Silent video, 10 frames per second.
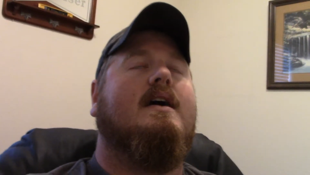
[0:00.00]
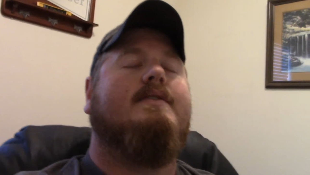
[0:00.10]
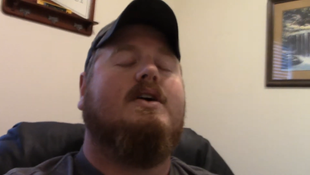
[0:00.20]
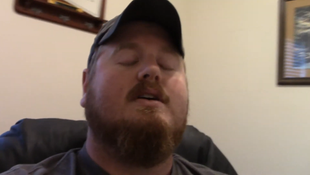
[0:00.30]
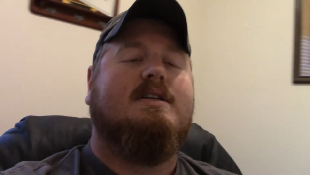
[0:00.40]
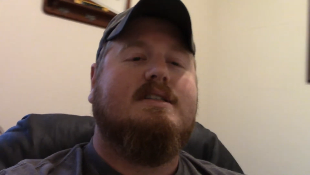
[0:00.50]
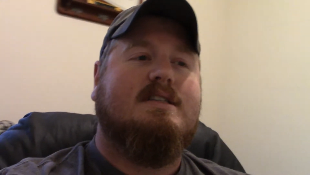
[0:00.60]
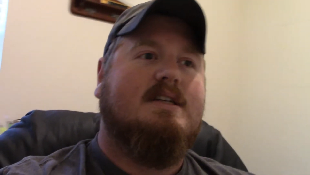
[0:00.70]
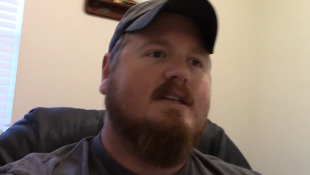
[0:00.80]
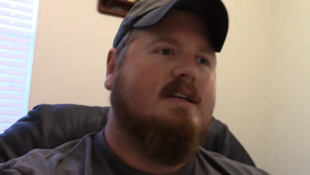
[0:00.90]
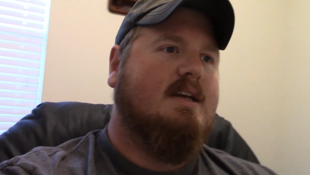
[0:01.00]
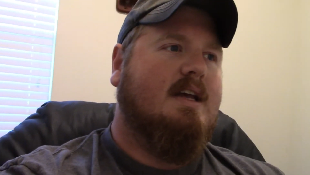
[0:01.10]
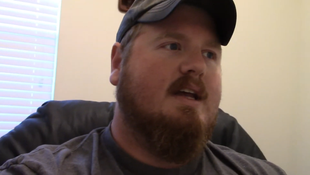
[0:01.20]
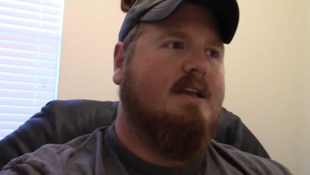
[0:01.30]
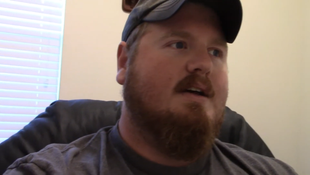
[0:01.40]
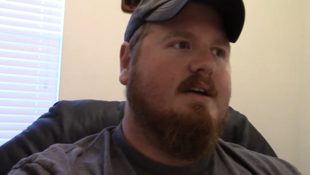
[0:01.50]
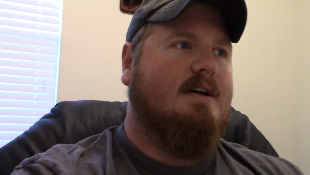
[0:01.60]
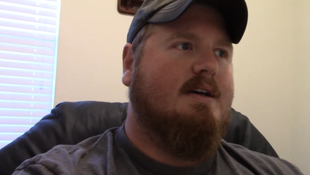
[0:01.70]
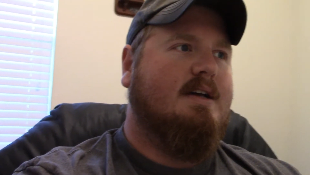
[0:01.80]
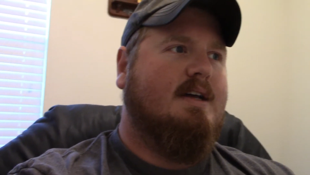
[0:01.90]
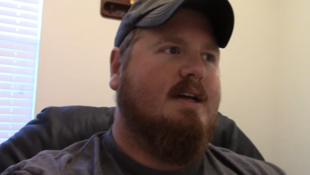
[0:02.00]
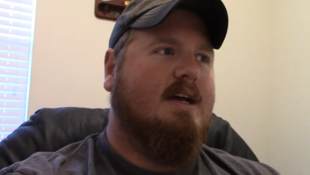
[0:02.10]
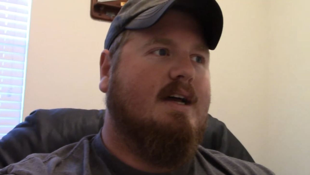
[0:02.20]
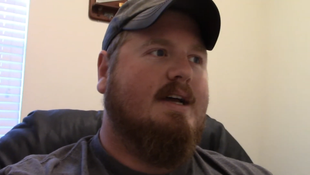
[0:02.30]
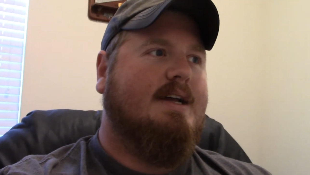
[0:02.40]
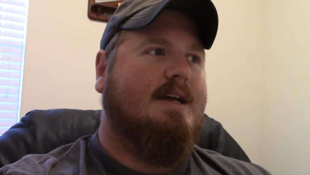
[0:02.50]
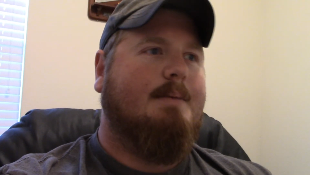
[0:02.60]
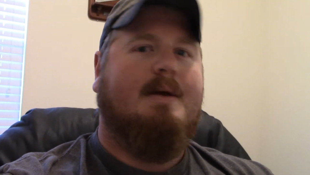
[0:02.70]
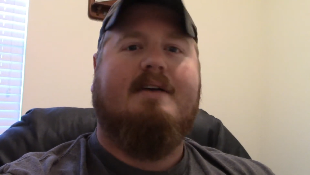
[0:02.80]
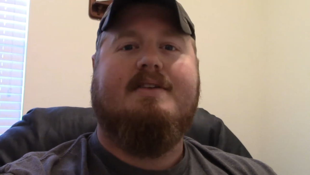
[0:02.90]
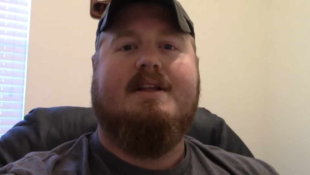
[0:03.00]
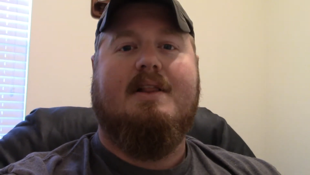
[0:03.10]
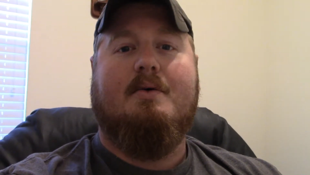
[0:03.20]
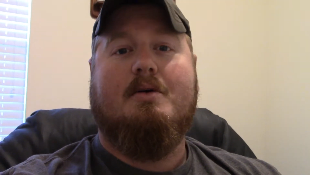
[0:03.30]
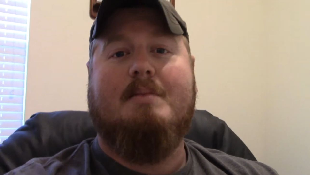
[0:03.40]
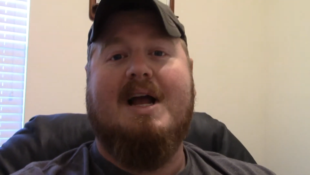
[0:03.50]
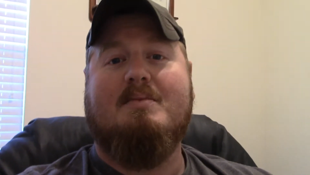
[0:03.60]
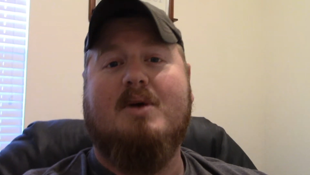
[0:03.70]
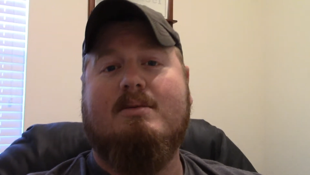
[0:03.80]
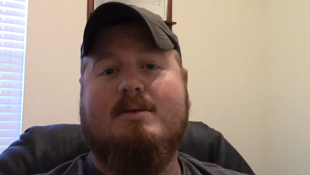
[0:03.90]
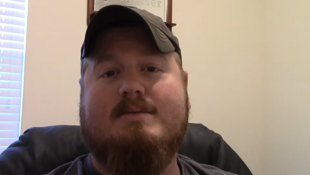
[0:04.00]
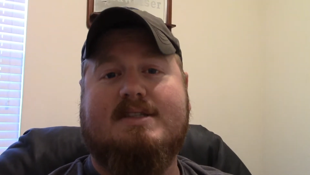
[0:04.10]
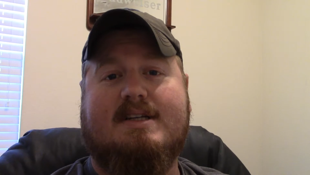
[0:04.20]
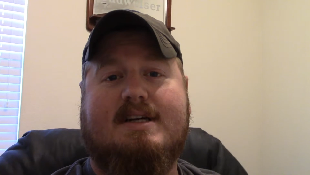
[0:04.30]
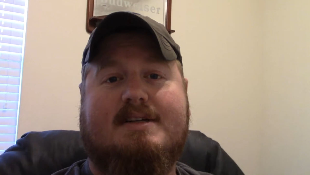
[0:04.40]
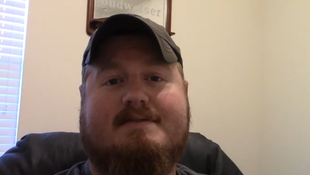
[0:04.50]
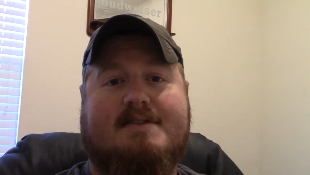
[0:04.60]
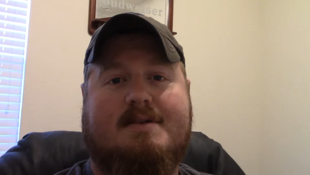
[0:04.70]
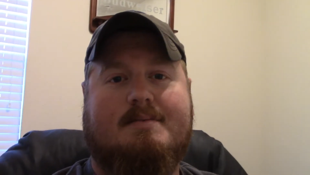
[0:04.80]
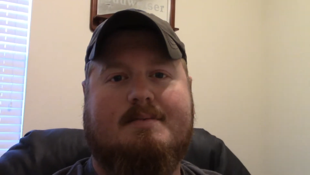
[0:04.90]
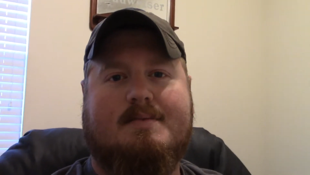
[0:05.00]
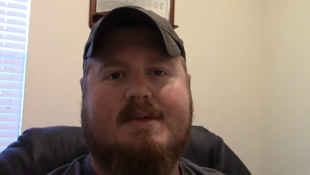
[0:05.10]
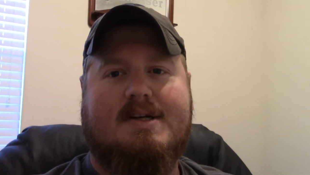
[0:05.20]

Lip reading: of August, and I am having lower back problems from